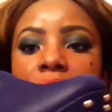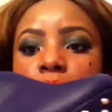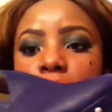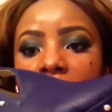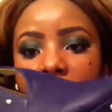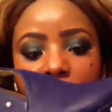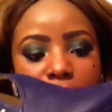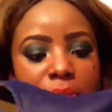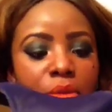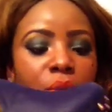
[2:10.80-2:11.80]
what
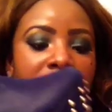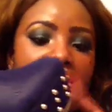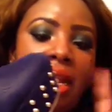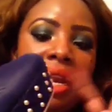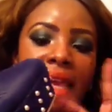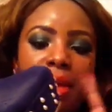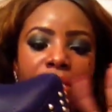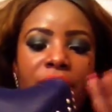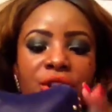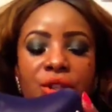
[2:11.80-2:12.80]
I like
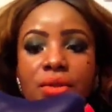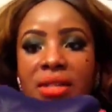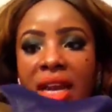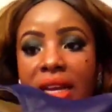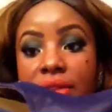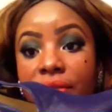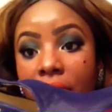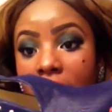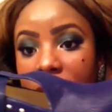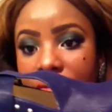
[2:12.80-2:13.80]
about this shoe is that it's
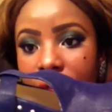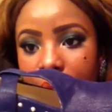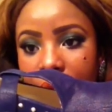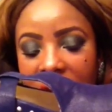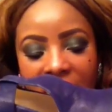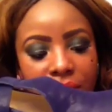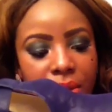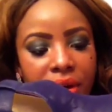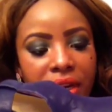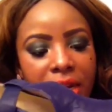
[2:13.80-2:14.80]
very comfortable. I haven't
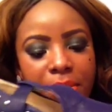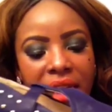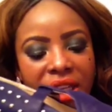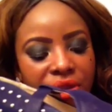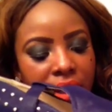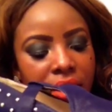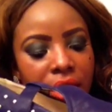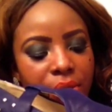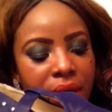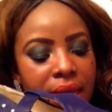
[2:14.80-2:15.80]
worn it yet, but I tried it
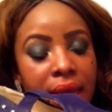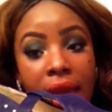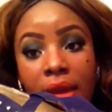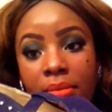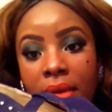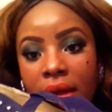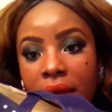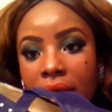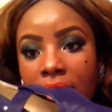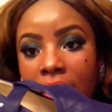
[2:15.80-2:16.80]
on when it came.
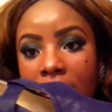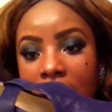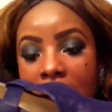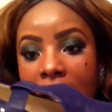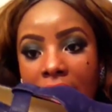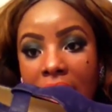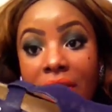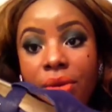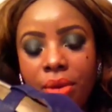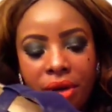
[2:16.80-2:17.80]
I
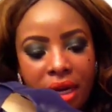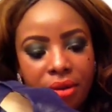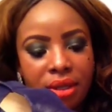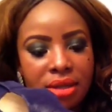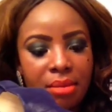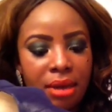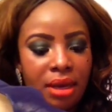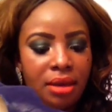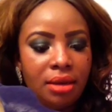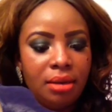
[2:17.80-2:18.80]
haven't worn it out, as I
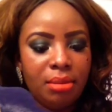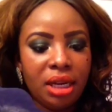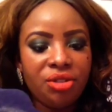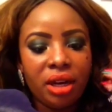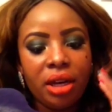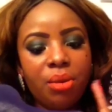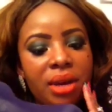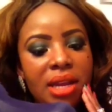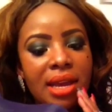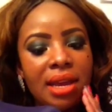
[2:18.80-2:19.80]
mean, but I tried it on
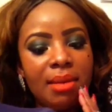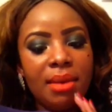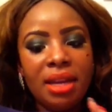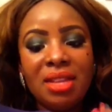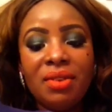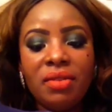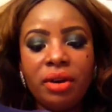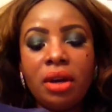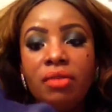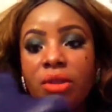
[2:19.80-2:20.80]
when it came. And it's very,
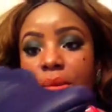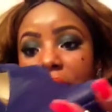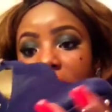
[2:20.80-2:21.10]
very comfortable